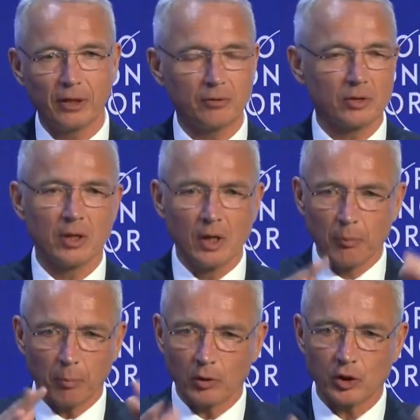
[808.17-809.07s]
it was
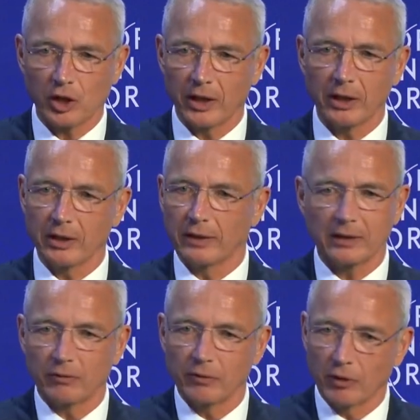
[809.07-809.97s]
blockchain and
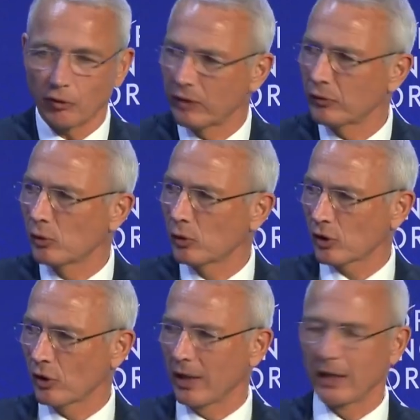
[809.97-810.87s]
that will
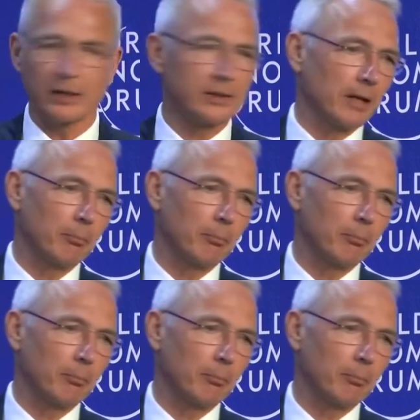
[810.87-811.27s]
revolutionize